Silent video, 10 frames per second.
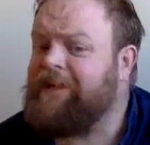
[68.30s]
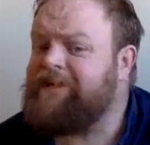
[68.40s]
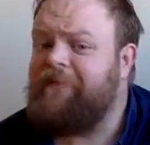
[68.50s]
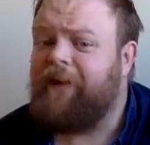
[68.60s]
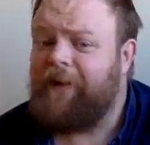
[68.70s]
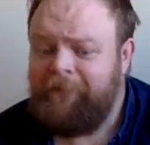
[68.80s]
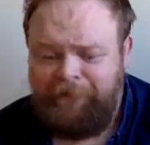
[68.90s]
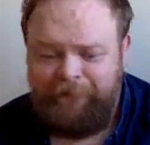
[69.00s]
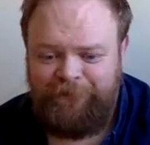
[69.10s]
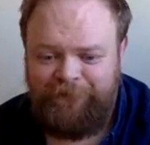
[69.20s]
as ever,
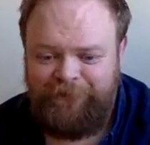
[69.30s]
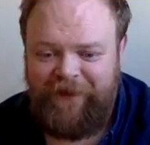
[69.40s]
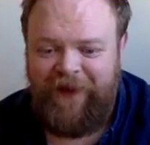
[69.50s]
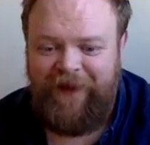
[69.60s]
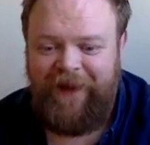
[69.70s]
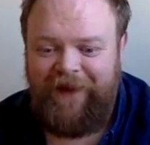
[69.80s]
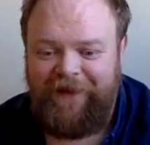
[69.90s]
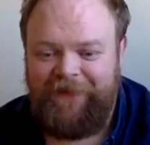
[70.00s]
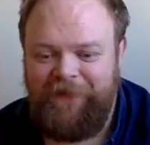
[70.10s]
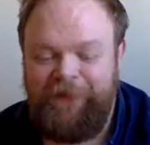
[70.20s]
I
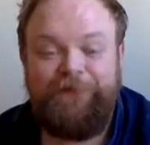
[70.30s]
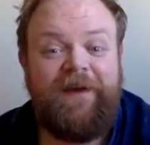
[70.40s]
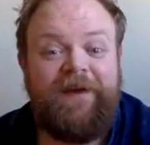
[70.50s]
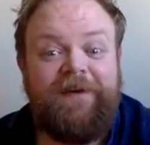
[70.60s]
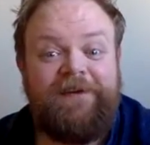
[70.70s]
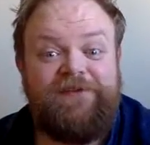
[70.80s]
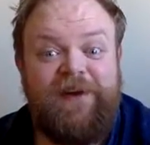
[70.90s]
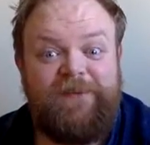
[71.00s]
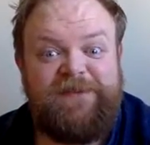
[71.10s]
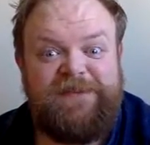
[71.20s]
have
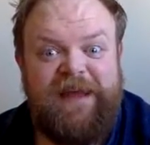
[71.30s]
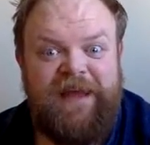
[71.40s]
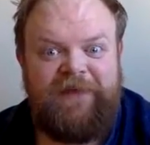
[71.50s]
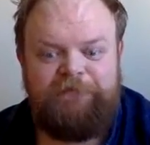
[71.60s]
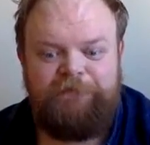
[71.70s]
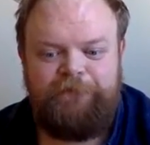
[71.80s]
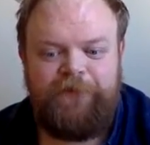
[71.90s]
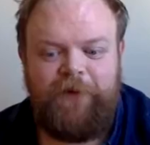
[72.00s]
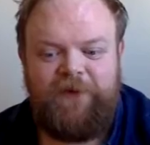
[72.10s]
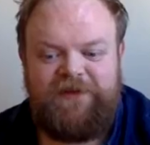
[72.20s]
chapter 10,
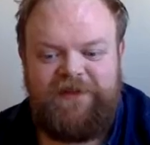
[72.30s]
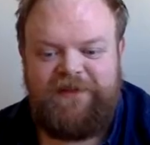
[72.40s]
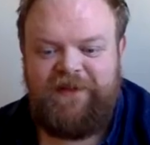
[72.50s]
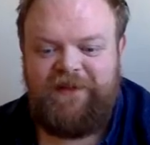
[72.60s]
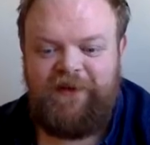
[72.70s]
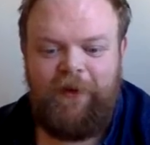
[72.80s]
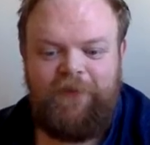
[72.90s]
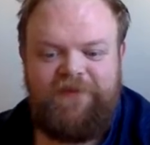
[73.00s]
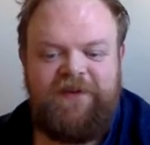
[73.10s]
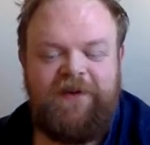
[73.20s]
which is the
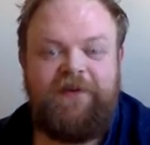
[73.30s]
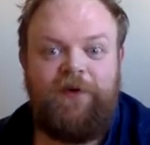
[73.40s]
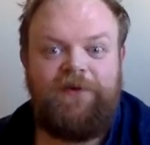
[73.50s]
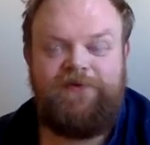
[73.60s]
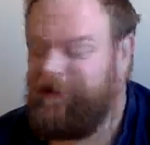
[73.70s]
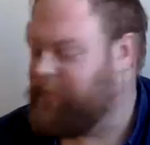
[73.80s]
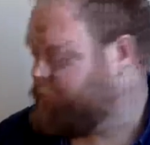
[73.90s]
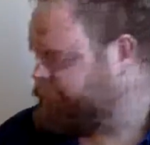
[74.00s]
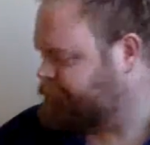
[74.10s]
lobster quadrille.